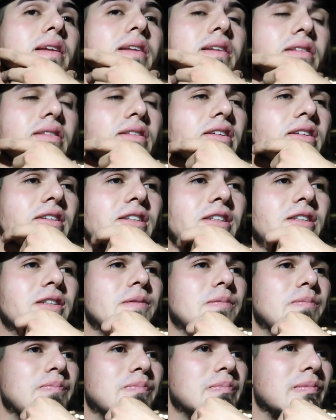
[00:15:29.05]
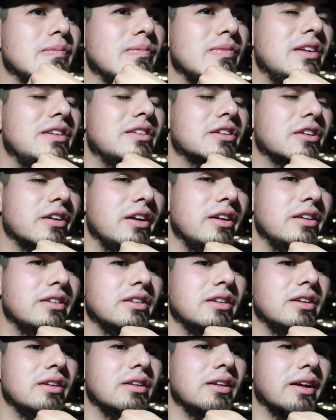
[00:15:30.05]
So, it's
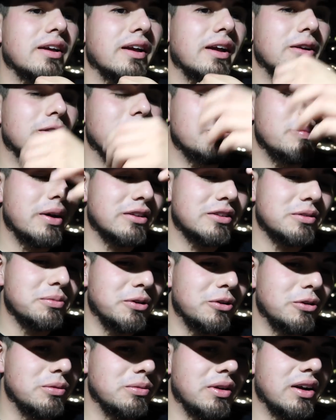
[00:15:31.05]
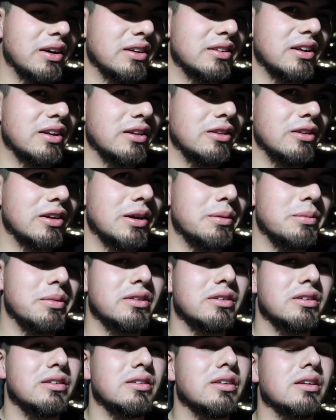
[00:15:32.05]
crazy. Like, I go back to my old vlogs and I look at
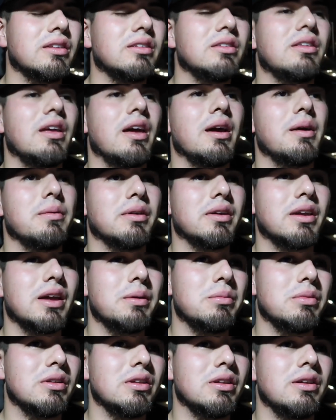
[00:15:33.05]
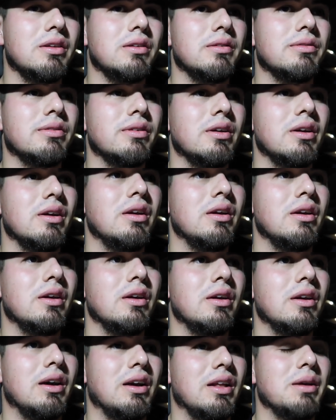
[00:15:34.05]
myself like, damn, I can't believe
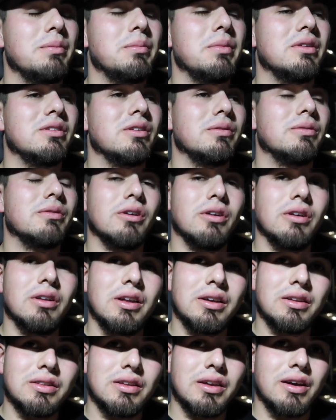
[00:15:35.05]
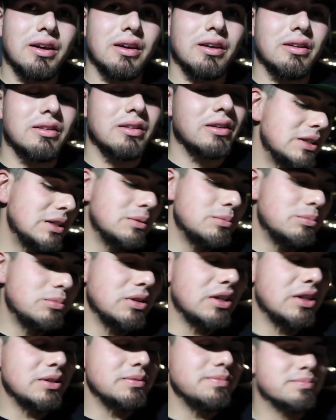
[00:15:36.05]
I let myself go like that.
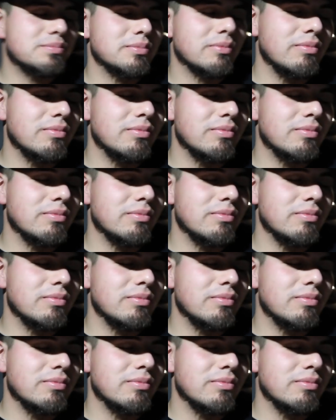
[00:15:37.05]
But,